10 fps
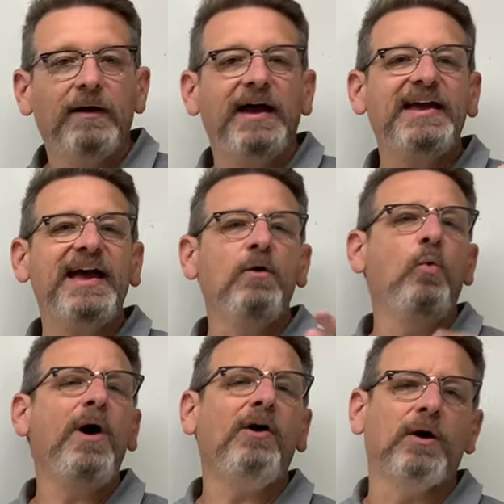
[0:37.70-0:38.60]
gang,
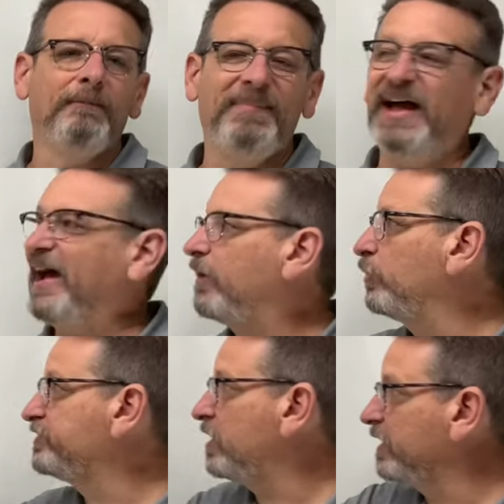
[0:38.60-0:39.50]
welcome back. We're
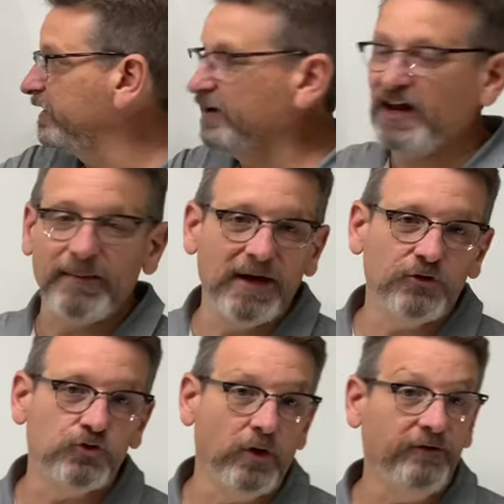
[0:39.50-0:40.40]
talking today about
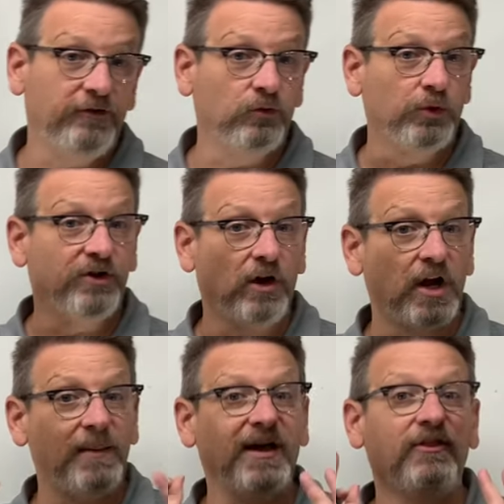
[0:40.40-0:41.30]
trusses. We're talking
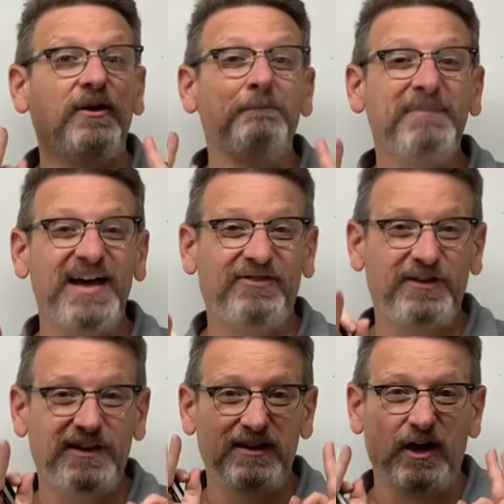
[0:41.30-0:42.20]
about the
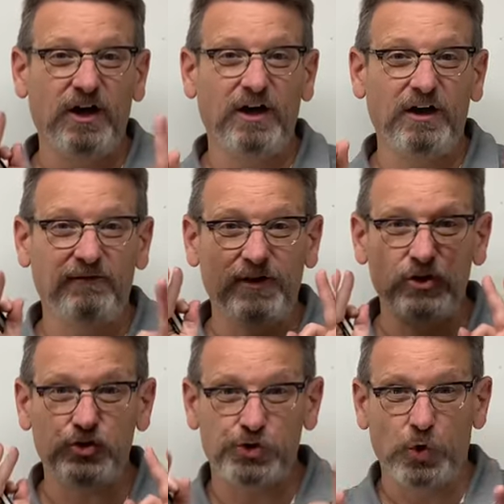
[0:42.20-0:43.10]
method of
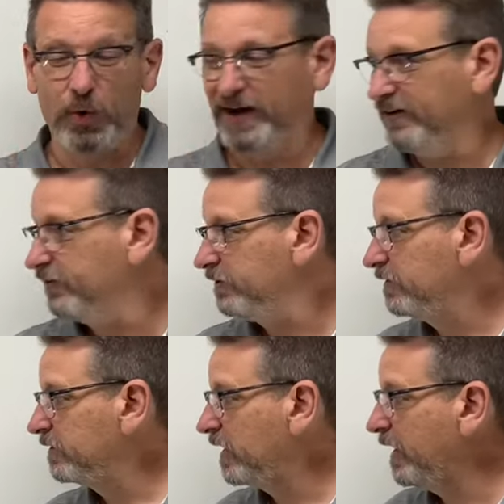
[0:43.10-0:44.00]
joints.
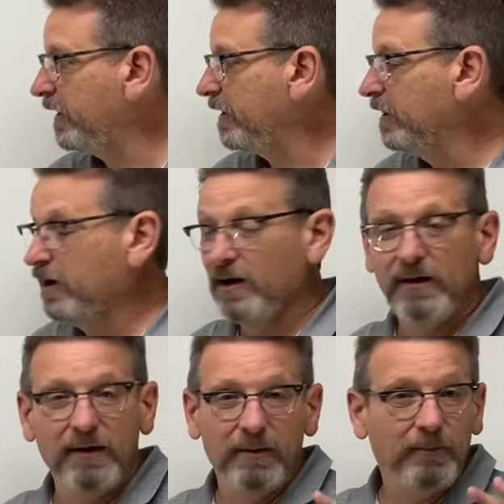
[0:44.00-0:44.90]
okay?
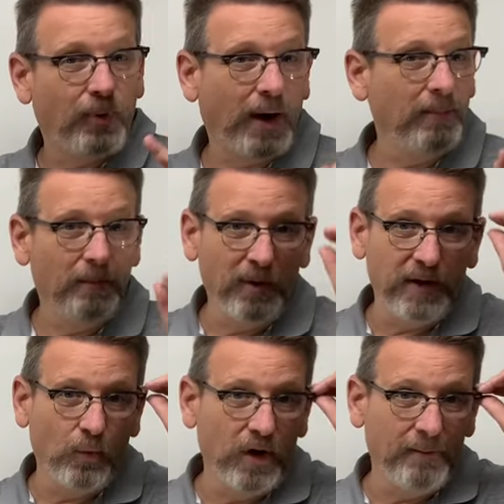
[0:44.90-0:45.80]
Probably
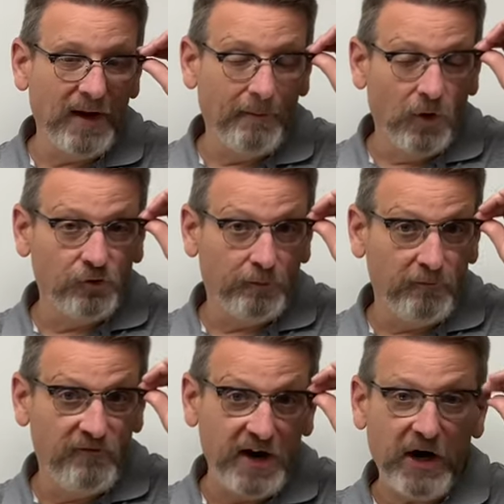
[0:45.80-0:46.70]
one of my most
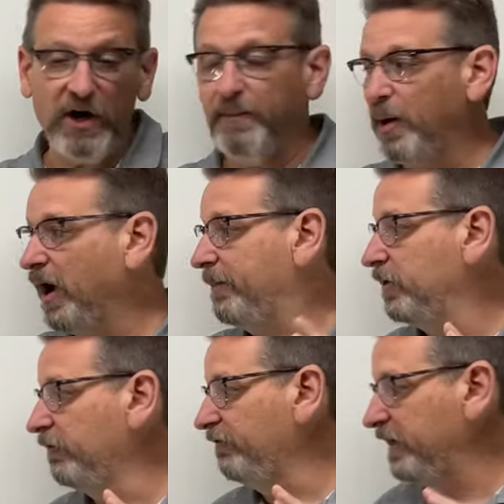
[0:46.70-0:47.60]
very
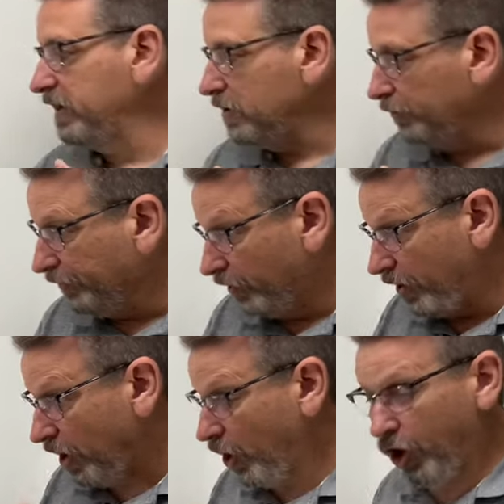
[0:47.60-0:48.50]
popular videos on
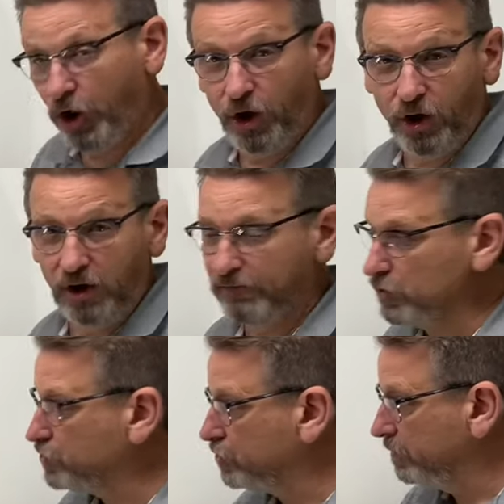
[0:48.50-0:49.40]
all of
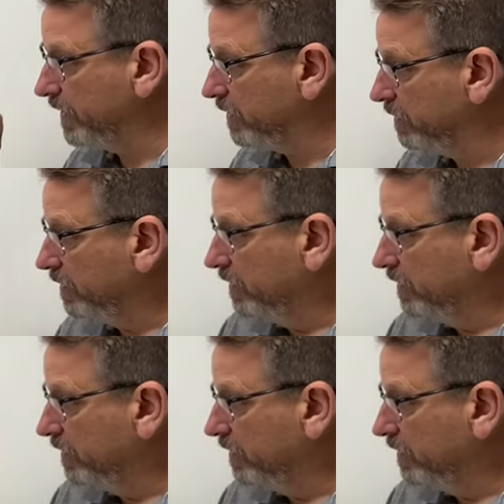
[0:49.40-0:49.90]
YouTube here.